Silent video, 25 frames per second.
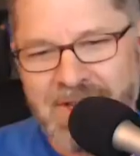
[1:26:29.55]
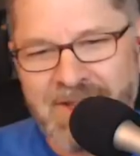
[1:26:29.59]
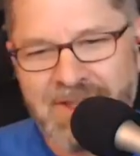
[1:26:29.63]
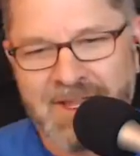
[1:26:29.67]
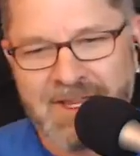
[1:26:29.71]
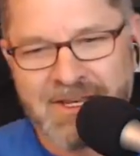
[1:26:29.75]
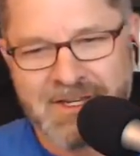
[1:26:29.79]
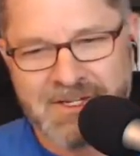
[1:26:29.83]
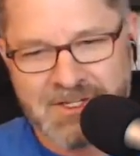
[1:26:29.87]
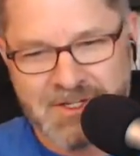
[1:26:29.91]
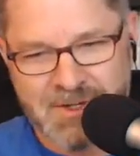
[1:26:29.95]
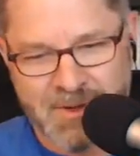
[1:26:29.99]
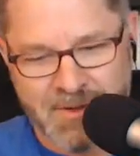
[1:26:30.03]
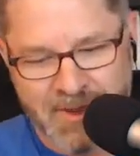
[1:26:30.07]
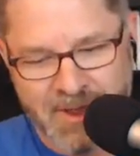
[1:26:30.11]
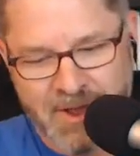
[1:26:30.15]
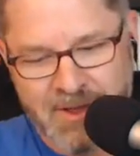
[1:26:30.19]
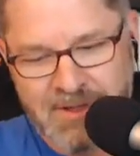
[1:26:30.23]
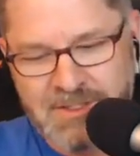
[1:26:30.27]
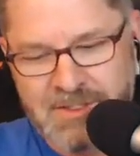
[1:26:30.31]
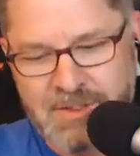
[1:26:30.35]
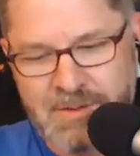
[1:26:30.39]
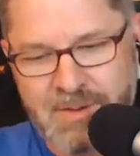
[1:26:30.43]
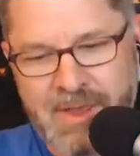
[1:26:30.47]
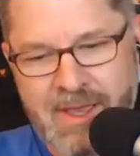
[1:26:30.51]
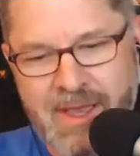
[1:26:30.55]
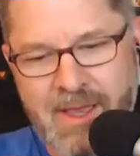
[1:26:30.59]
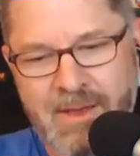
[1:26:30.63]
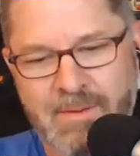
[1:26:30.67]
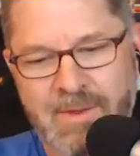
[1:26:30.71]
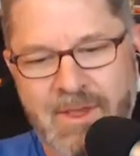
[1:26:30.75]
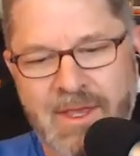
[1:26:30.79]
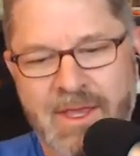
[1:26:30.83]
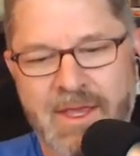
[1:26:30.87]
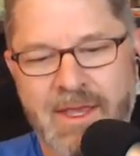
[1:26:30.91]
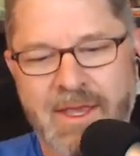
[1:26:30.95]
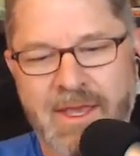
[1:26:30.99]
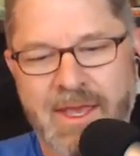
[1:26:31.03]
then, so they also got
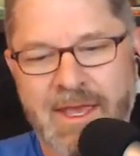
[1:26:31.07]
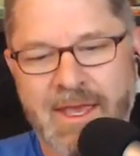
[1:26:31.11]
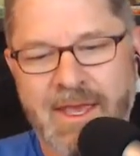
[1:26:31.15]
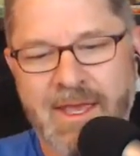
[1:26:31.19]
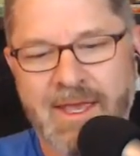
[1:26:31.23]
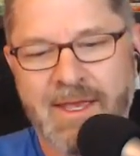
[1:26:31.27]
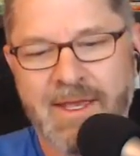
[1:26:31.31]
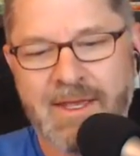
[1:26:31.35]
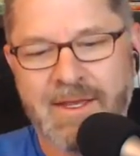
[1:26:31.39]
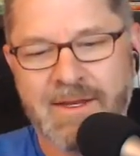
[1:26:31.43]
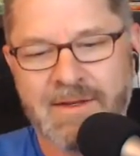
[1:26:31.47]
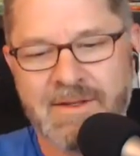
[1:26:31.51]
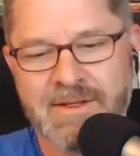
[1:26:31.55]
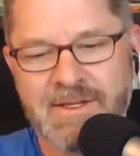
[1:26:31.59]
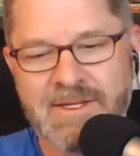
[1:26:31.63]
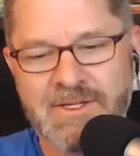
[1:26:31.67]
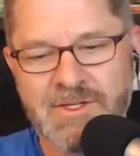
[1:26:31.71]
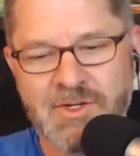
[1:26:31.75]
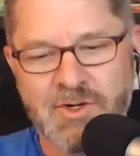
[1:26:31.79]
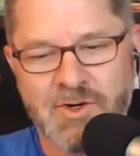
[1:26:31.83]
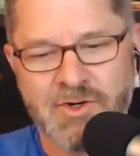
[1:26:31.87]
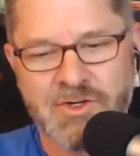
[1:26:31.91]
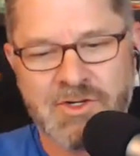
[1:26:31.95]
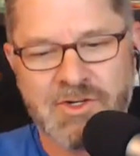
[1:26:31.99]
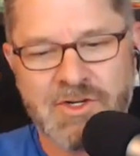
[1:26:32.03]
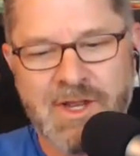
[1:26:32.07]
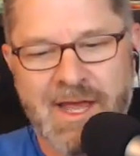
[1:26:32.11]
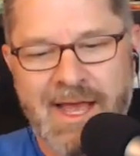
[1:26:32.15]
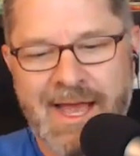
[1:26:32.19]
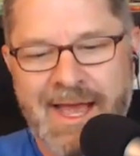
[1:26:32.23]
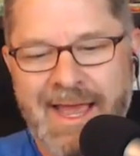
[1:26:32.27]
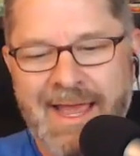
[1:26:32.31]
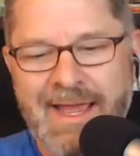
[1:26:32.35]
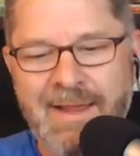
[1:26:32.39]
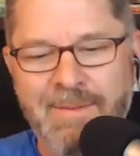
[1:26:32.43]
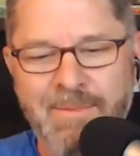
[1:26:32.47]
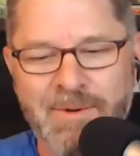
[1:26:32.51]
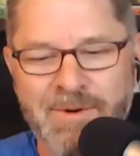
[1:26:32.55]
me these are
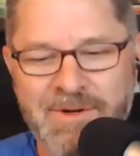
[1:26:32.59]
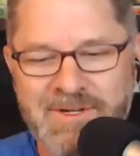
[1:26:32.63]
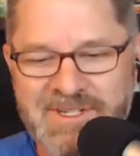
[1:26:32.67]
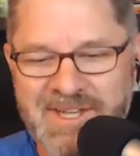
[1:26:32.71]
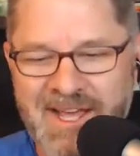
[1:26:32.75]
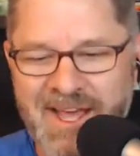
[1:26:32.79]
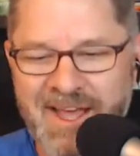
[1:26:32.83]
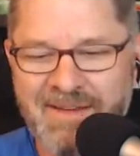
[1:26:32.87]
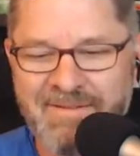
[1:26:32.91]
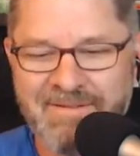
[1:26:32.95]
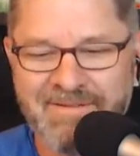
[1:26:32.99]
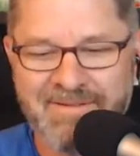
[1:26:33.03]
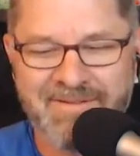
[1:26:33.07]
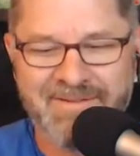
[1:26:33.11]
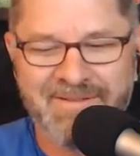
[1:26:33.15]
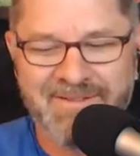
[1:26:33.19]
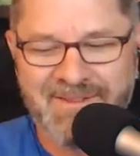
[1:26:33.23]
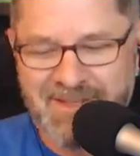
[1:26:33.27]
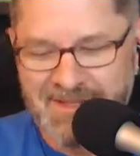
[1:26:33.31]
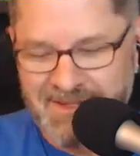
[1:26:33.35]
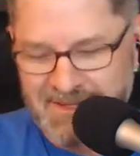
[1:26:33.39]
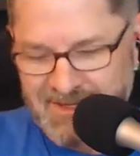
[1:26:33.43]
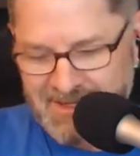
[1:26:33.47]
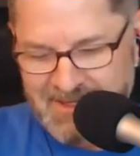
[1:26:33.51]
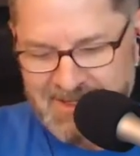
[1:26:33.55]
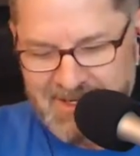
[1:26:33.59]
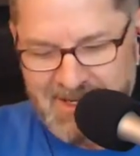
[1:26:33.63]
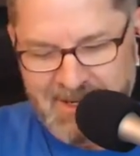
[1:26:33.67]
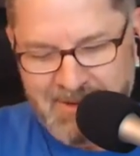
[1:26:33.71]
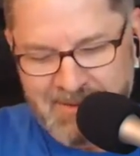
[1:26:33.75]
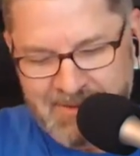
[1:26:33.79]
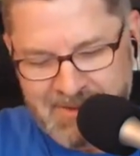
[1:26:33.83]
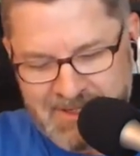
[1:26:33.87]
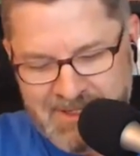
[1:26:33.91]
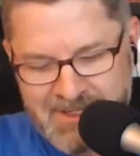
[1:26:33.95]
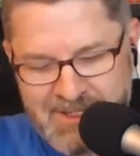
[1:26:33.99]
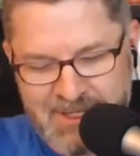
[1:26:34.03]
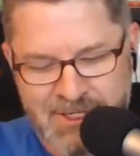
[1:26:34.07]
Hyper Tough.
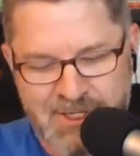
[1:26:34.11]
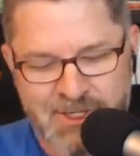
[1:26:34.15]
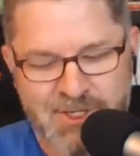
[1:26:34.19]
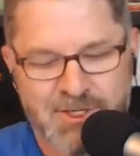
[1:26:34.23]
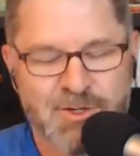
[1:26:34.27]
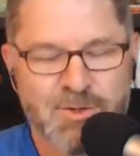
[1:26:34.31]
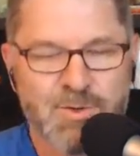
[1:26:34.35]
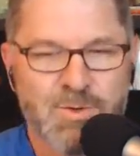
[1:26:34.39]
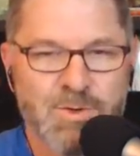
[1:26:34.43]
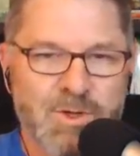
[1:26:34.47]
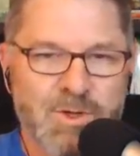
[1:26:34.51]
It's a tool